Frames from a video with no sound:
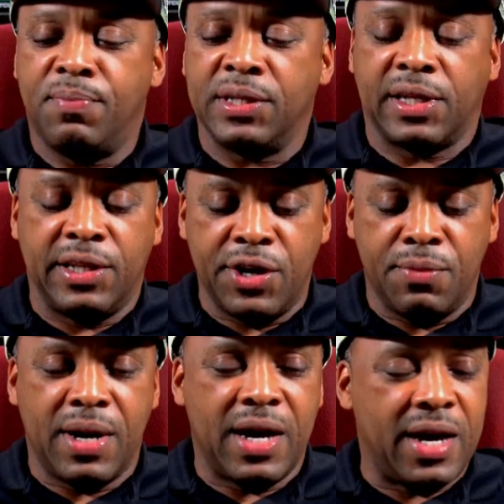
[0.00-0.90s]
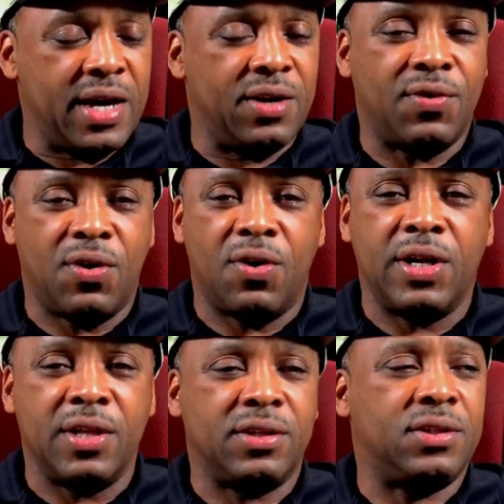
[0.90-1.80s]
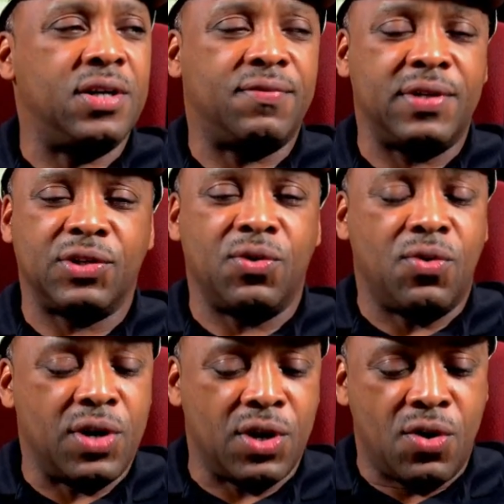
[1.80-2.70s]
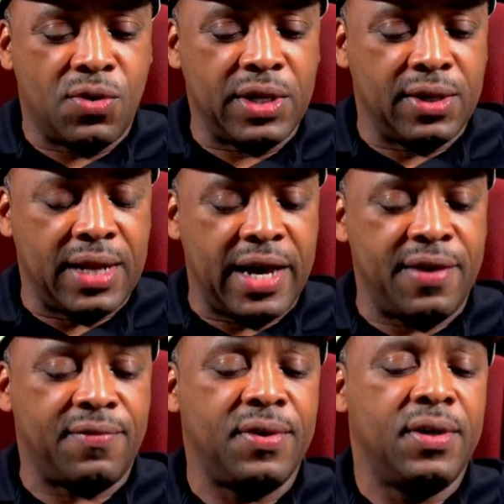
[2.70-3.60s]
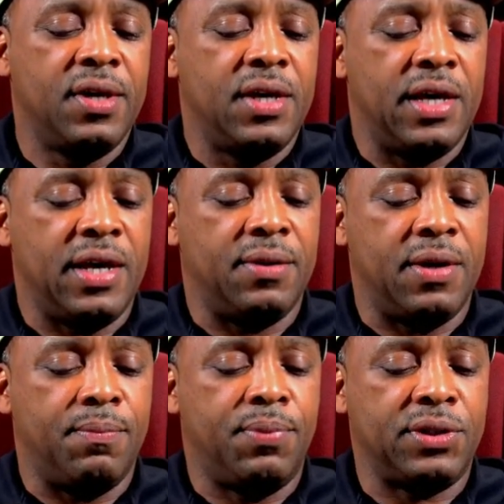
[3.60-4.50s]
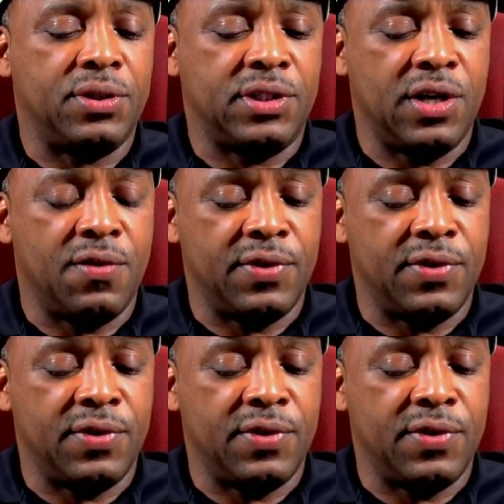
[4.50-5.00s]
clear your mind of all the other stuff that's going on in your life and put yourself